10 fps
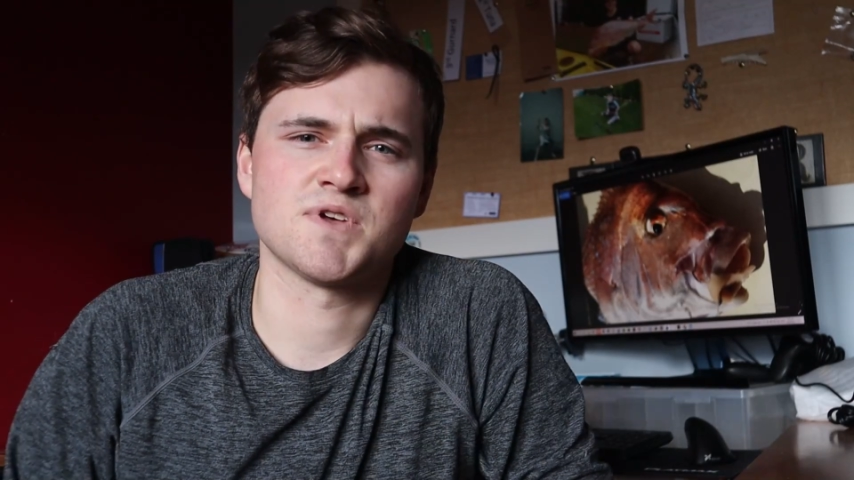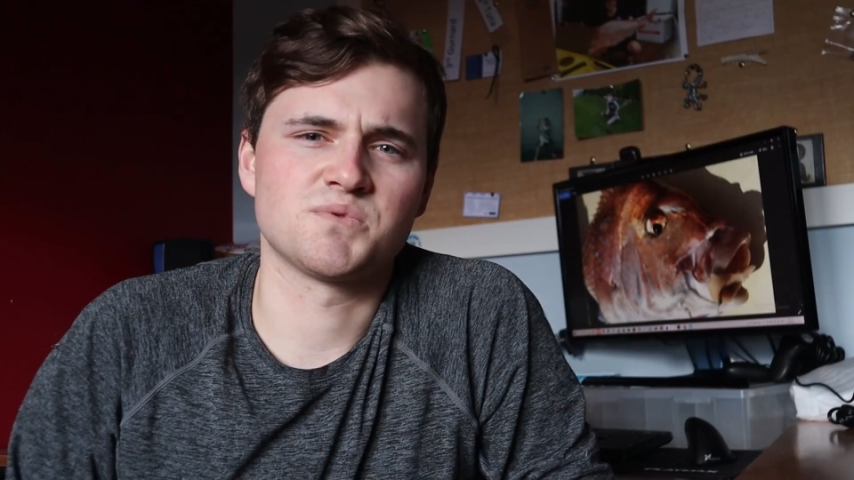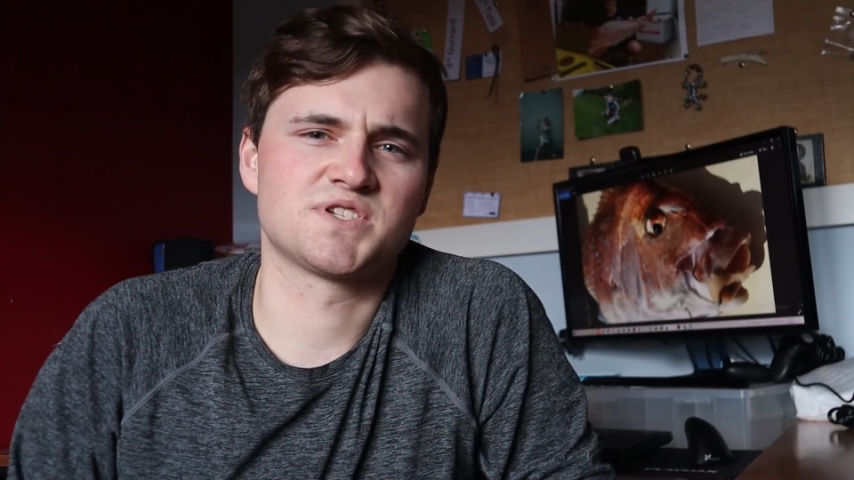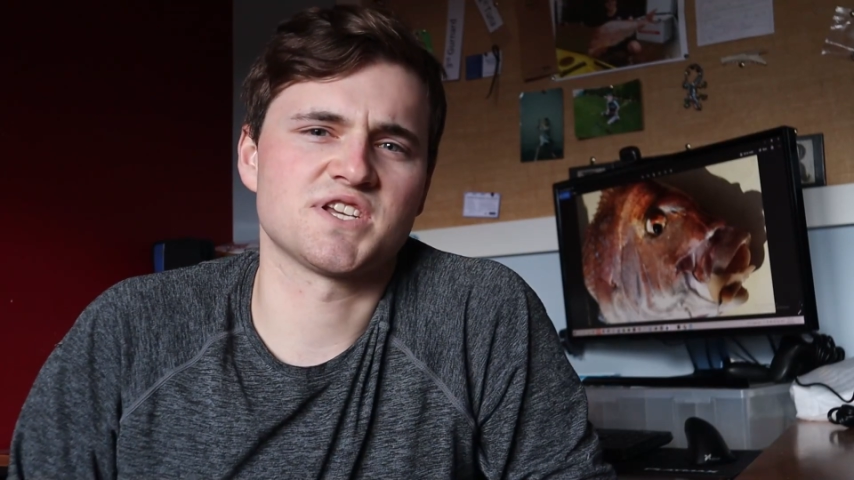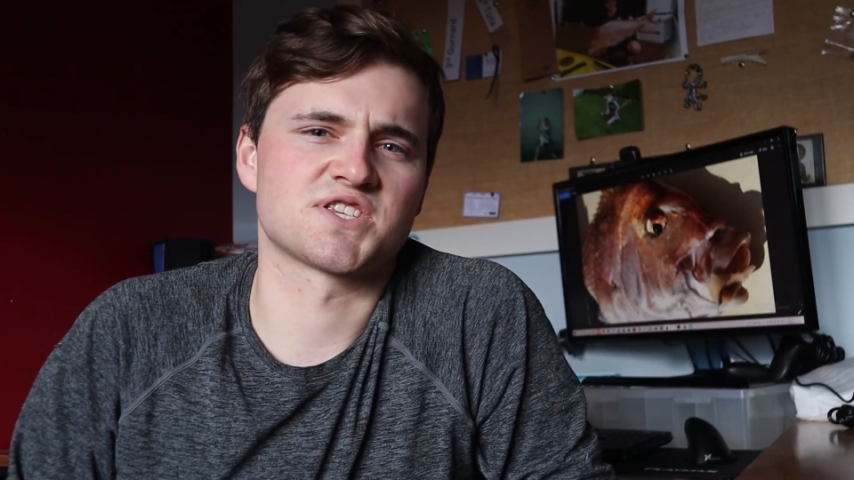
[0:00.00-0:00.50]
It
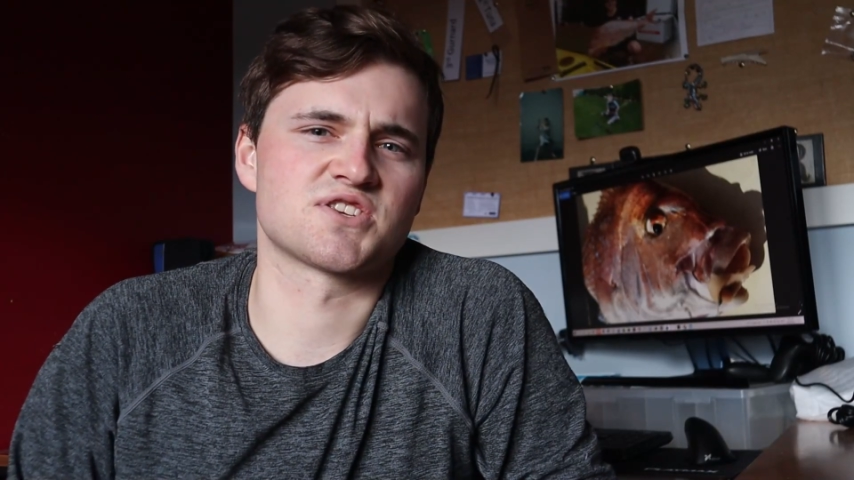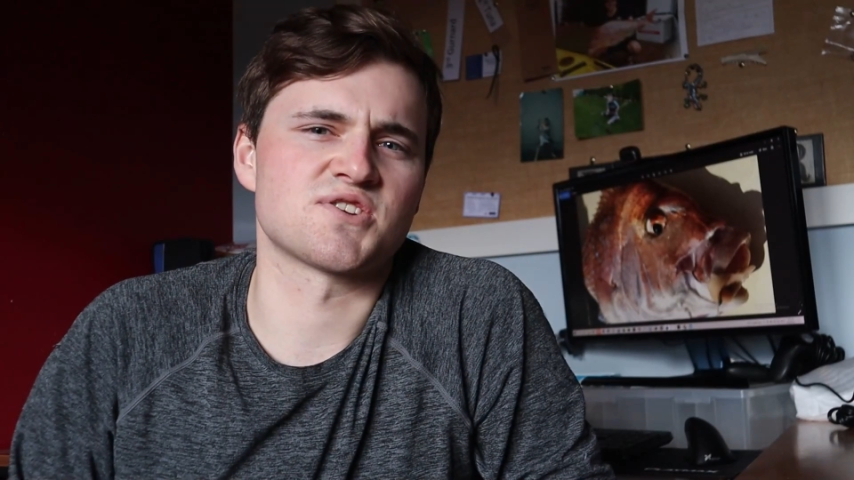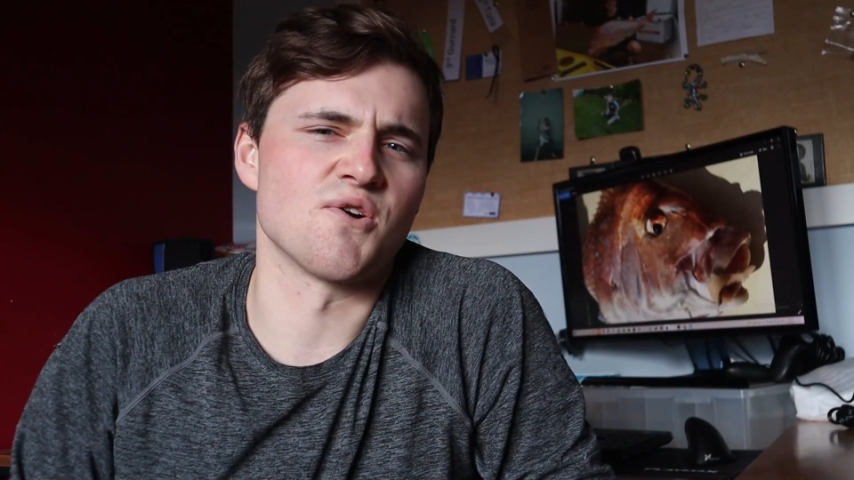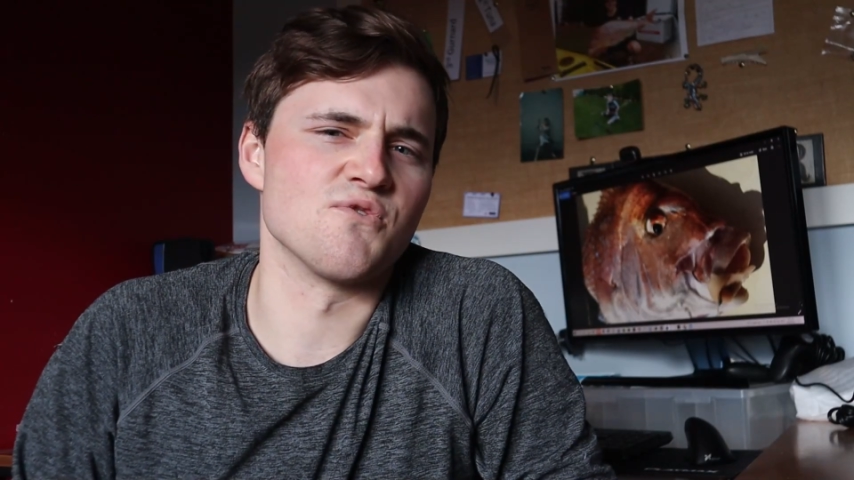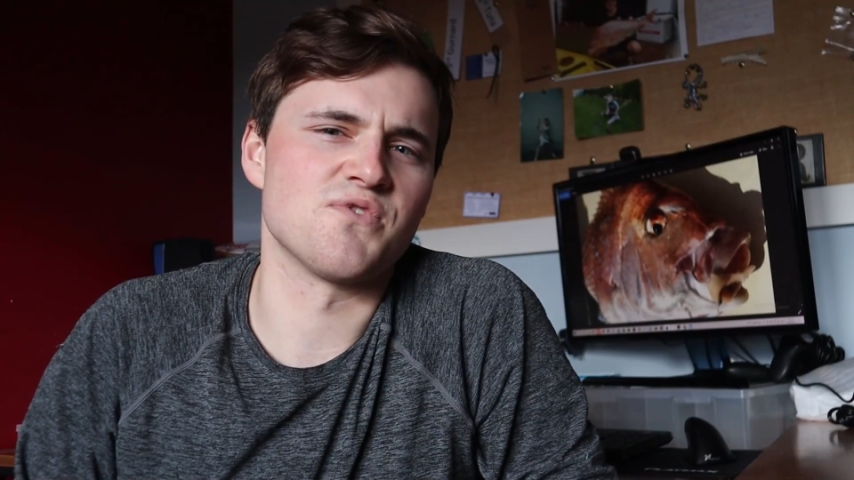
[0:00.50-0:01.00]
was just
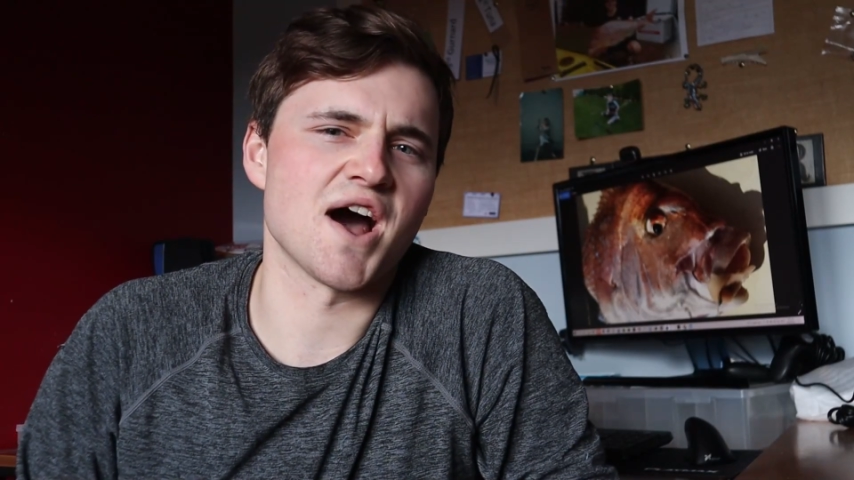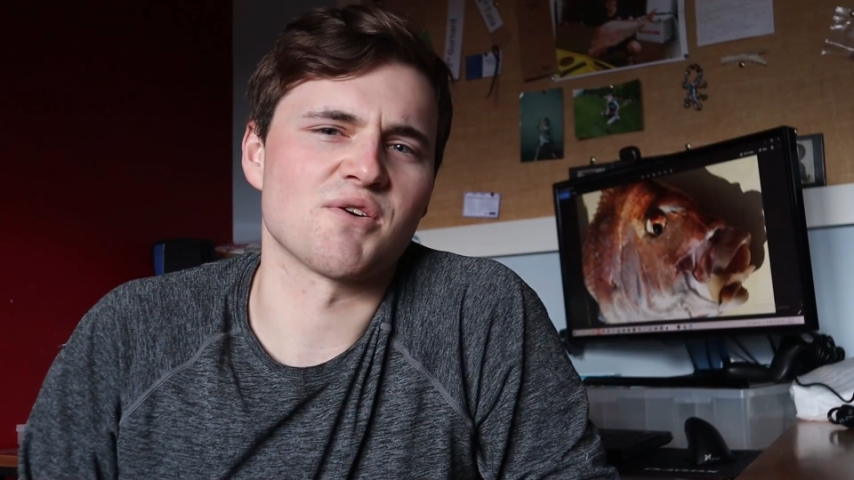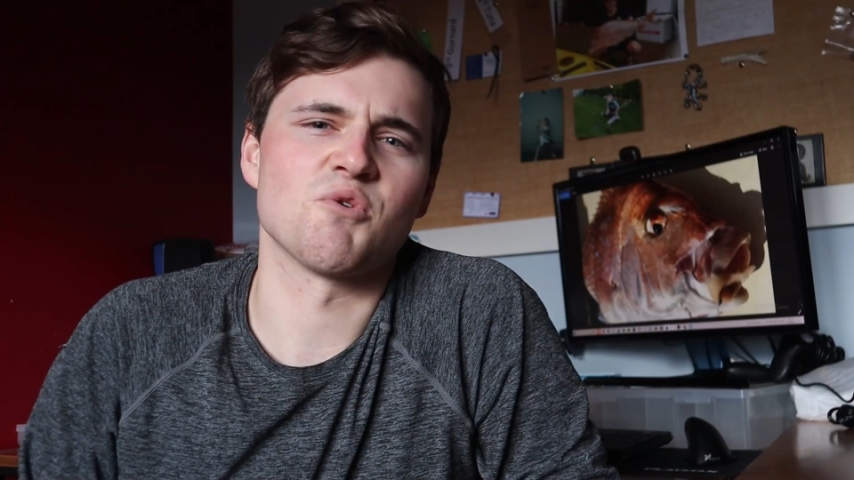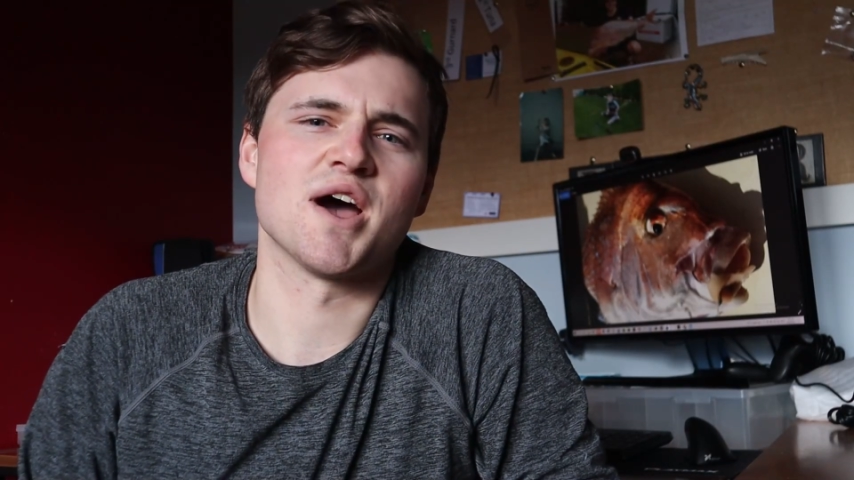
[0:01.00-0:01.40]
so far